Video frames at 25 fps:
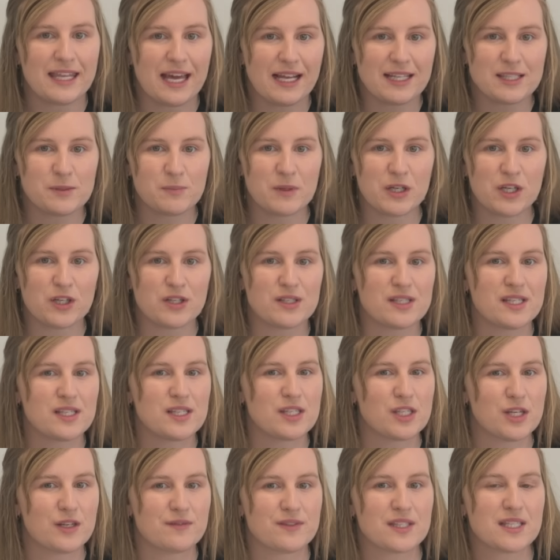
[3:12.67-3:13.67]
that's because it
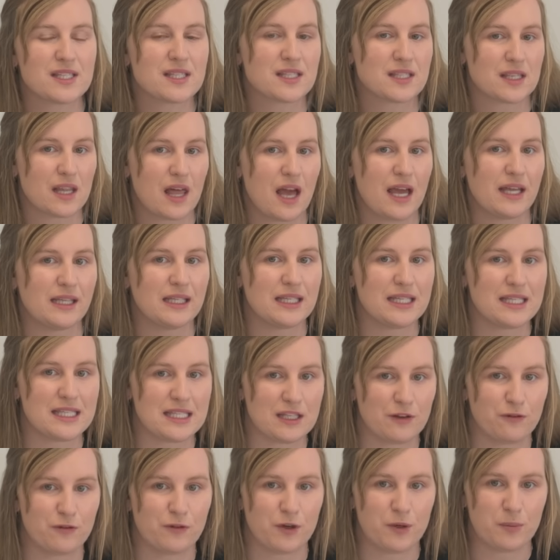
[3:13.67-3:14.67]
serves a slightly
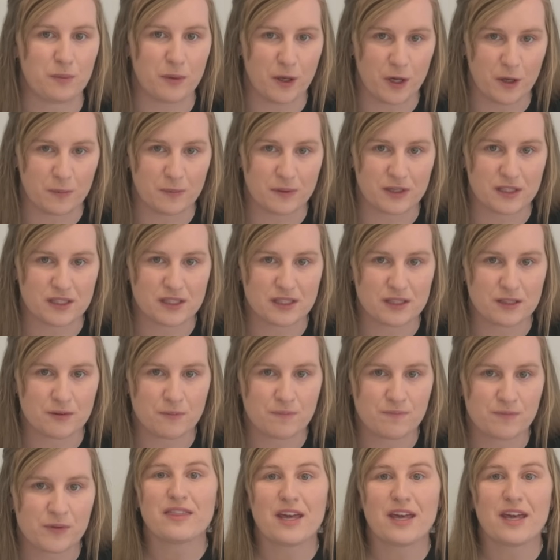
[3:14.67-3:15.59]
different purpose.